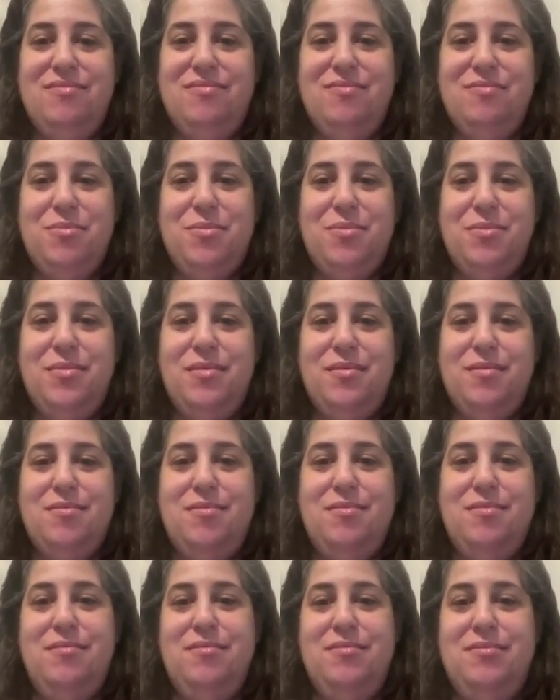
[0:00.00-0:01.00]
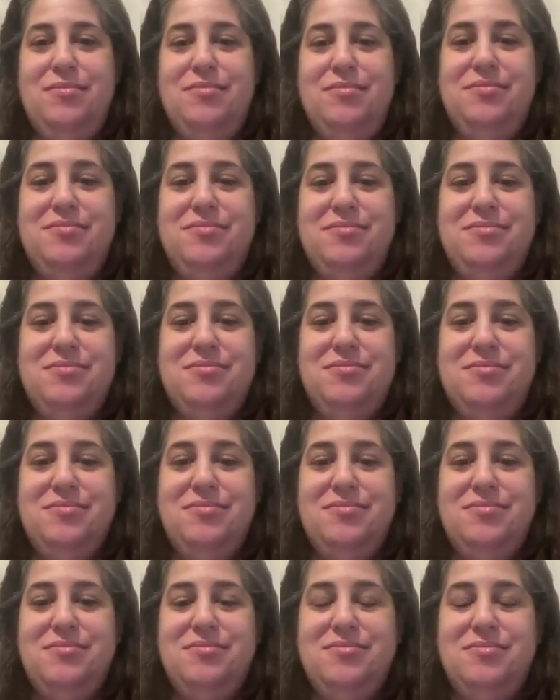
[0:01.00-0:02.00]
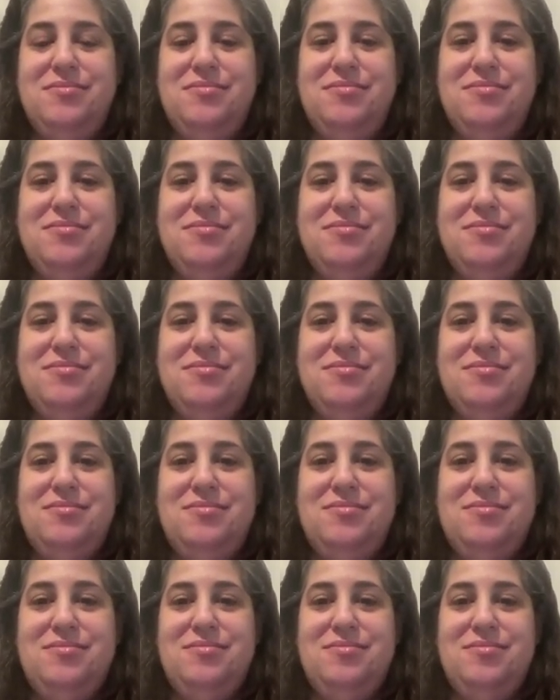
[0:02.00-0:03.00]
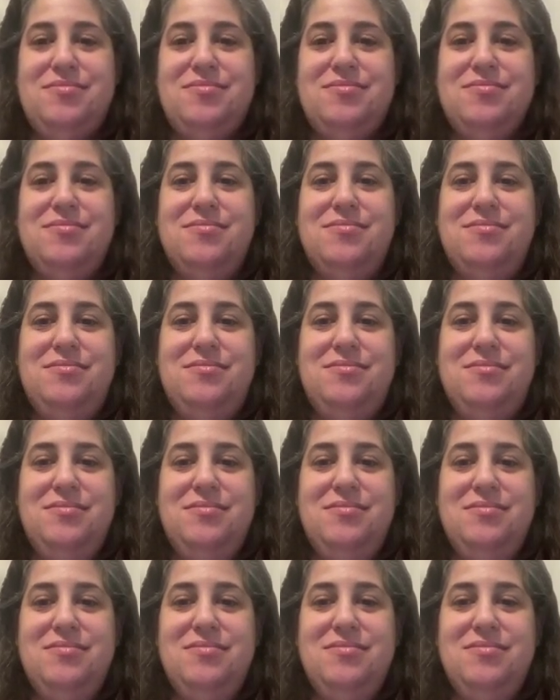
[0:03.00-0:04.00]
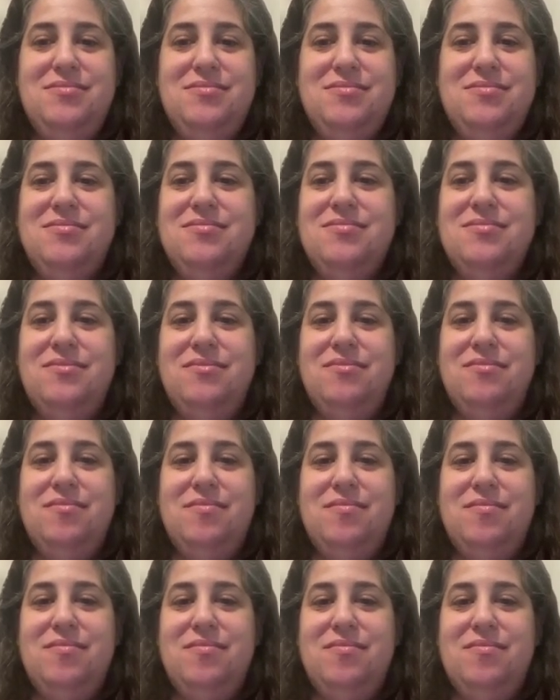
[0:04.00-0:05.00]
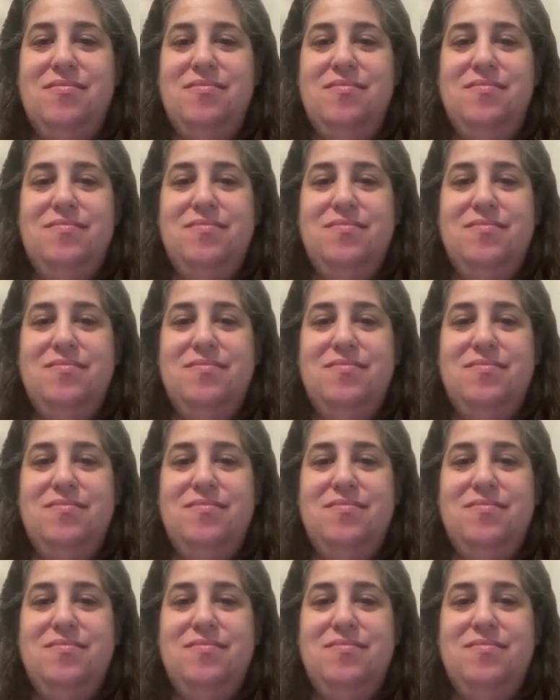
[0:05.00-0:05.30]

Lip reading: No words are spoken by the person on screen.